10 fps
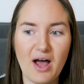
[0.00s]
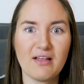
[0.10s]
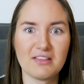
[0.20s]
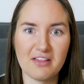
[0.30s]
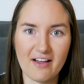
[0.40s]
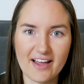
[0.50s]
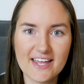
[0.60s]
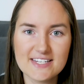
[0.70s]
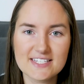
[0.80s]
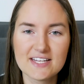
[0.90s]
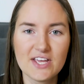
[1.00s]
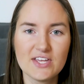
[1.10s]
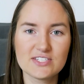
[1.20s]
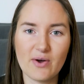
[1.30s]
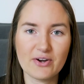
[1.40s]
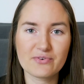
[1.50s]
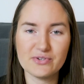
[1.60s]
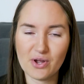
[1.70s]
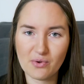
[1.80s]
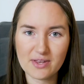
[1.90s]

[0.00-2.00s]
a lot, so I don't know